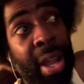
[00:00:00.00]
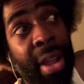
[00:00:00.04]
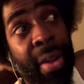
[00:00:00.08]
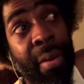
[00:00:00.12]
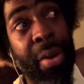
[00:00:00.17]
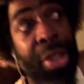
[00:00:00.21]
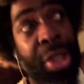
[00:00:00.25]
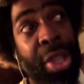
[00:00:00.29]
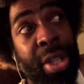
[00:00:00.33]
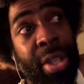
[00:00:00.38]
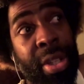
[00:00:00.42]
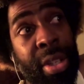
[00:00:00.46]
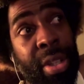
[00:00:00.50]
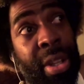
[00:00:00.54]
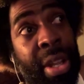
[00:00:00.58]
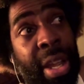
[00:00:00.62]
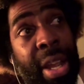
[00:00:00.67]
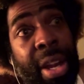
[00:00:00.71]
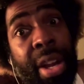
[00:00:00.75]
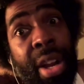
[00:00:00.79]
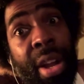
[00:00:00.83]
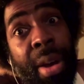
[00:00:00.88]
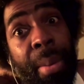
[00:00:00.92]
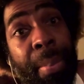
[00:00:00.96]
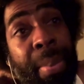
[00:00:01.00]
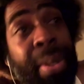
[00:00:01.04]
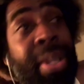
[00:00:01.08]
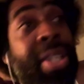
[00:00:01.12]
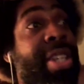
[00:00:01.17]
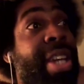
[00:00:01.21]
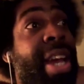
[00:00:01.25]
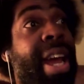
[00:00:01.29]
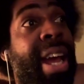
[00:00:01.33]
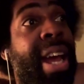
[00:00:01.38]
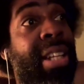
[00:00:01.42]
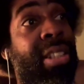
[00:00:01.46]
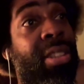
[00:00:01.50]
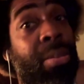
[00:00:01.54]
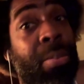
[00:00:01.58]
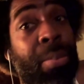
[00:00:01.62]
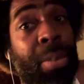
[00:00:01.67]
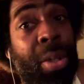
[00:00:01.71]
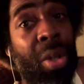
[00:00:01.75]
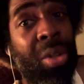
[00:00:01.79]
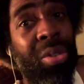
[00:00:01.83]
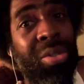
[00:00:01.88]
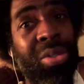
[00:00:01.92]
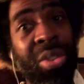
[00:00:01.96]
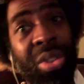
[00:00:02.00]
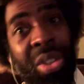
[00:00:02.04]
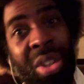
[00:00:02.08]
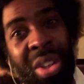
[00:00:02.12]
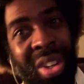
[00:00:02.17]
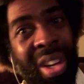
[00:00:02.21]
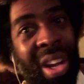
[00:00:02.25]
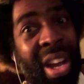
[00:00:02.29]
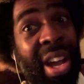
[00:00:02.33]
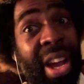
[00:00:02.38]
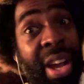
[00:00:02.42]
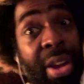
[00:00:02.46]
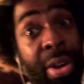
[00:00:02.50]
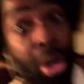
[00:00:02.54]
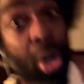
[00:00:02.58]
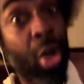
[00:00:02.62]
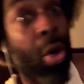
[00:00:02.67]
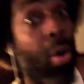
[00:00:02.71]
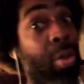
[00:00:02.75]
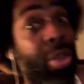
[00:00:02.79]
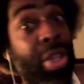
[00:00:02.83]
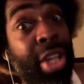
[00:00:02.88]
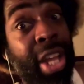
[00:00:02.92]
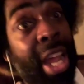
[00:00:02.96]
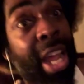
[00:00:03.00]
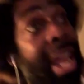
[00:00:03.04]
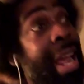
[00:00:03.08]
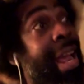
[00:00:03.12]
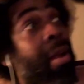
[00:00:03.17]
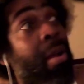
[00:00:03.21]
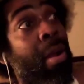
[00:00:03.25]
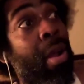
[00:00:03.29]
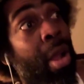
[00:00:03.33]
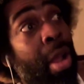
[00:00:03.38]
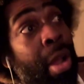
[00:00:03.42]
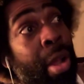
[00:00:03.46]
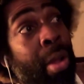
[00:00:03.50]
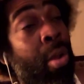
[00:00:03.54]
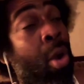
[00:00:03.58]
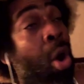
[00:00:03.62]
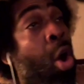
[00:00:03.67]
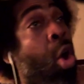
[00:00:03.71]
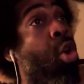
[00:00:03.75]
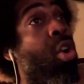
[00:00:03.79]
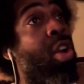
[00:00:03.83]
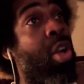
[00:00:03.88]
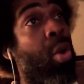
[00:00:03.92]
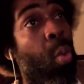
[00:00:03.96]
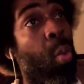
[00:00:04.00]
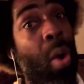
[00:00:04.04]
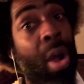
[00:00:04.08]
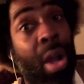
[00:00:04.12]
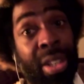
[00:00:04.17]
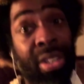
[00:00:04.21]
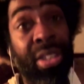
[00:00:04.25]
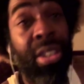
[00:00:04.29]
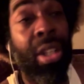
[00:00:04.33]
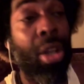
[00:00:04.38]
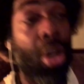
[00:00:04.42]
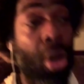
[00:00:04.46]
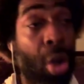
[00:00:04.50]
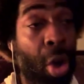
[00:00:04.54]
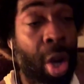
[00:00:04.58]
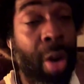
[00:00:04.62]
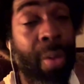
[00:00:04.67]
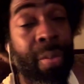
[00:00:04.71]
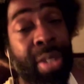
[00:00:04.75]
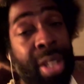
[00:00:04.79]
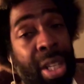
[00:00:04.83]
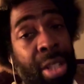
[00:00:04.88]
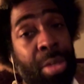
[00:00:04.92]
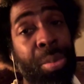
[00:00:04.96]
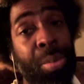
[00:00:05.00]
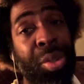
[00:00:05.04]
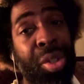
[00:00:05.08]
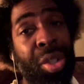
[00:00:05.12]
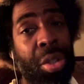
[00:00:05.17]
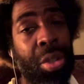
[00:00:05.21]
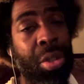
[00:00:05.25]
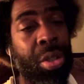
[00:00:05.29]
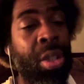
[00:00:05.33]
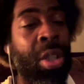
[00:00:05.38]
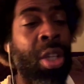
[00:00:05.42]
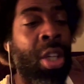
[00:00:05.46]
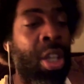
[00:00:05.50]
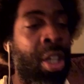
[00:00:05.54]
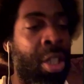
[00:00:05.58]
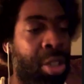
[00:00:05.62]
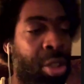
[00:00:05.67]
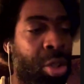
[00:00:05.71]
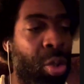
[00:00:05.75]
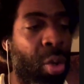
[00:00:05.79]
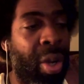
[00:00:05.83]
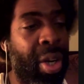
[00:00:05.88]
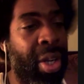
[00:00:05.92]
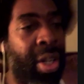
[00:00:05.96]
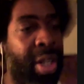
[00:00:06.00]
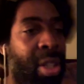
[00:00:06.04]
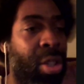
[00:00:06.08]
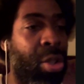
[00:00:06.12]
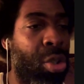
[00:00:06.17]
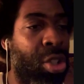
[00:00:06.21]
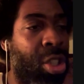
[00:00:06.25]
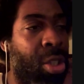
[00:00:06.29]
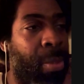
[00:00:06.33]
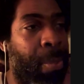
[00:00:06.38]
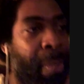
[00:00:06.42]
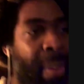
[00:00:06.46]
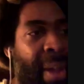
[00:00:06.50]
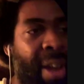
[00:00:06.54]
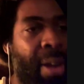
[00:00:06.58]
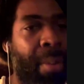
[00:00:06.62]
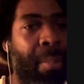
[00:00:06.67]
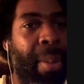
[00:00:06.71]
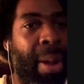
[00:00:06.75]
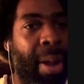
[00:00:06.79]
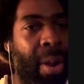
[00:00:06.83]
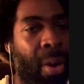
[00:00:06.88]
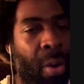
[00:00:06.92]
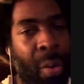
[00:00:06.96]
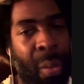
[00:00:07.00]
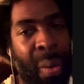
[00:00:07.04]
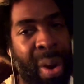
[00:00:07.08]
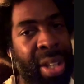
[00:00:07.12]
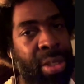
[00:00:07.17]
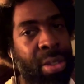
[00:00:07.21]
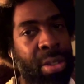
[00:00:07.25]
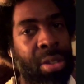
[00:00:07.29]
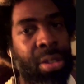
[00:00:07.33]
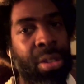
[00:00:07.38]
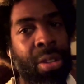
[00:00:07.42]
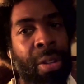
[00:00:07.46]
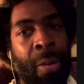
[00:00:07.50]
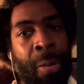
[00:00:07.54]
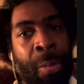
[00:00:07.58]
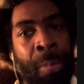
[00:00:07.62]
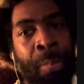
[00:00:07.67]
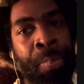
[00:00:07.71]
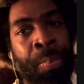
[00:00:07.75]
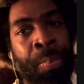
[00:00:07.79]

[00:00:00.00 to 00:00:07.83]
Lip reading: Everything cannot be jazz, because I know the only one. It's a lot of jazz musicians, so I need to expand my horizons.